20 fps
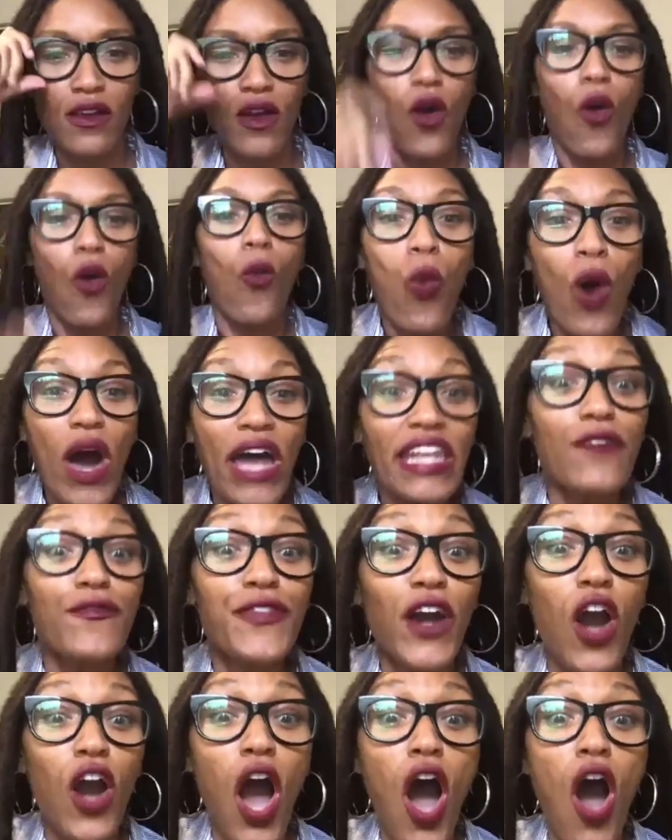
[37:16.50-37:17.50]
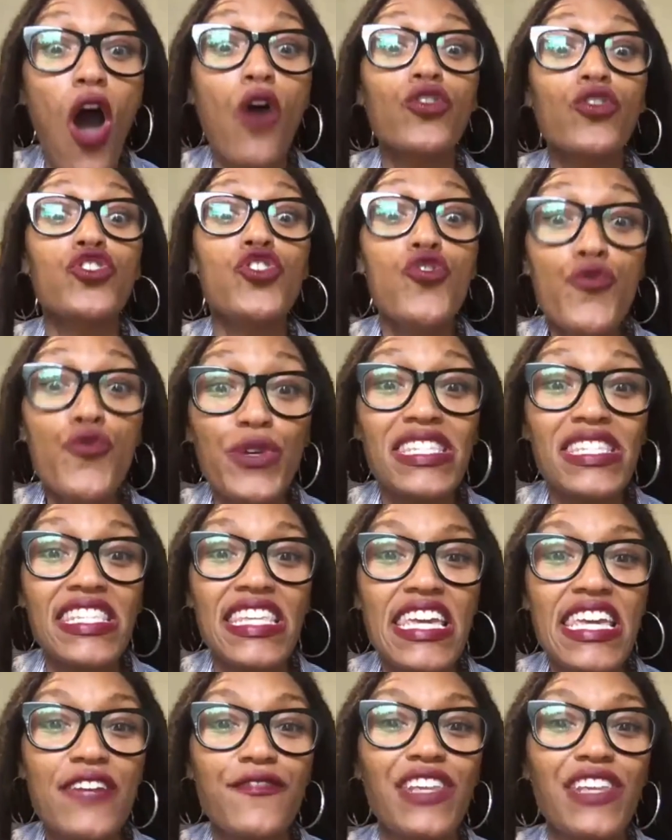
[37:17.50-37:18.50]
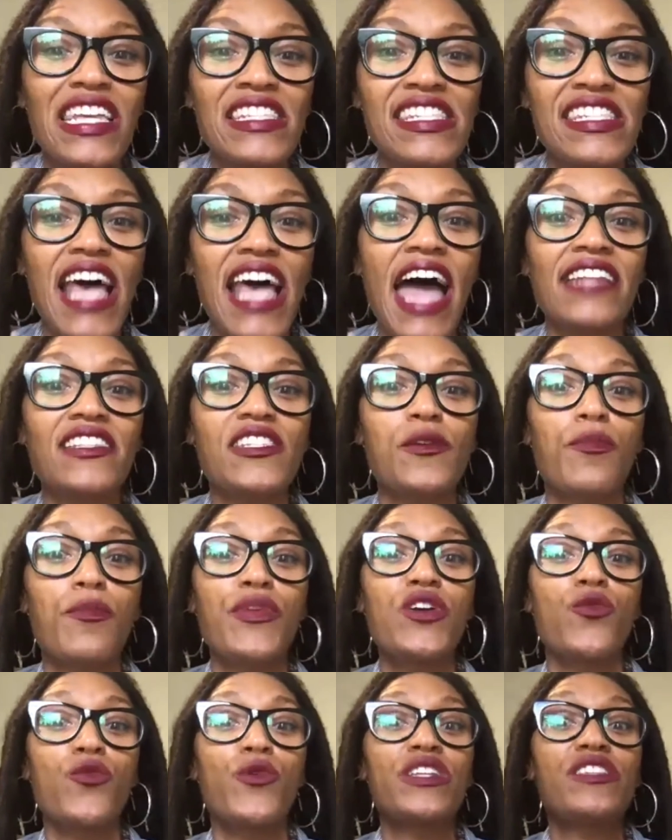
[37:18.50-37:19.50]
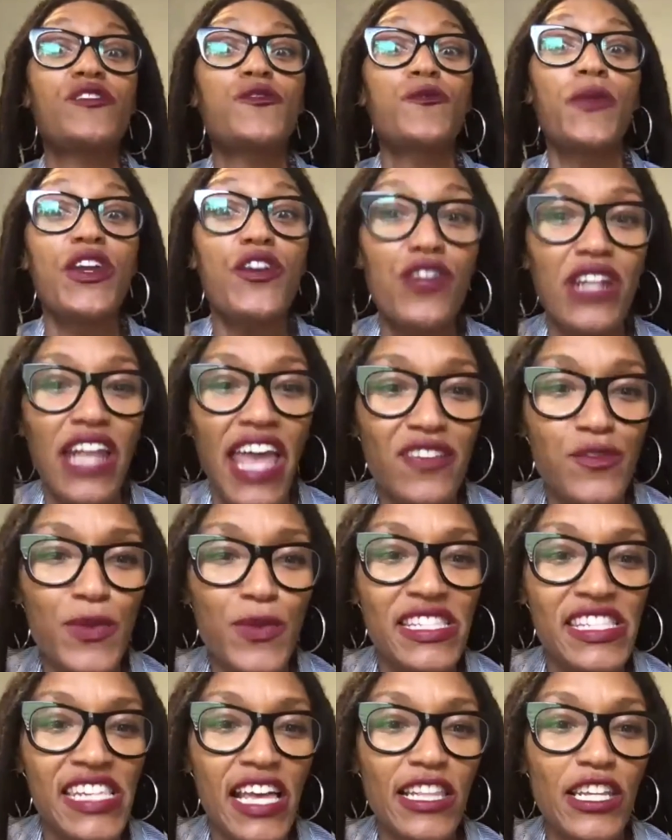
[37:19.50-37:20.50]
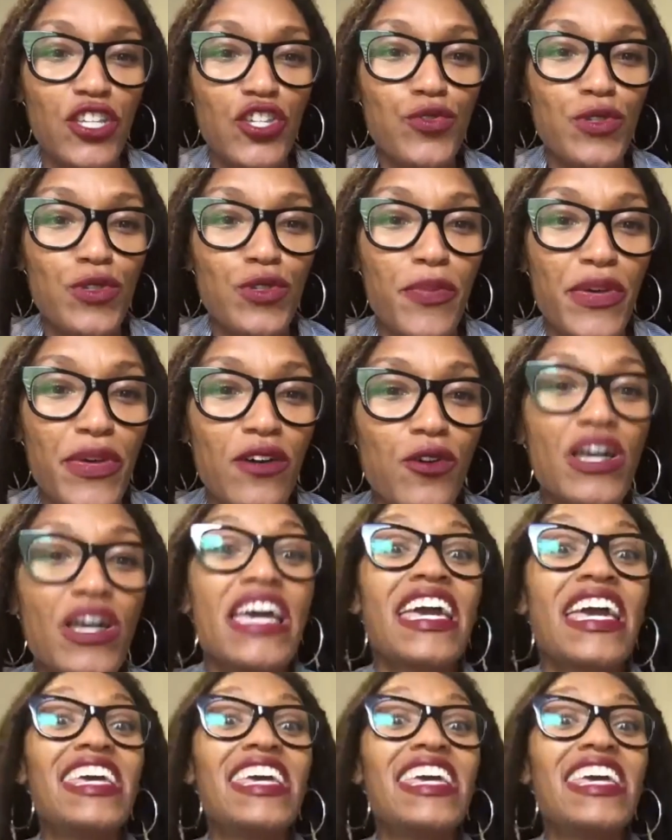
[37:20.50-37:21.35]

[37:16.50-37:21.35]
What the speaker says: What if the call you received inside to build what Spirit has been telling you to build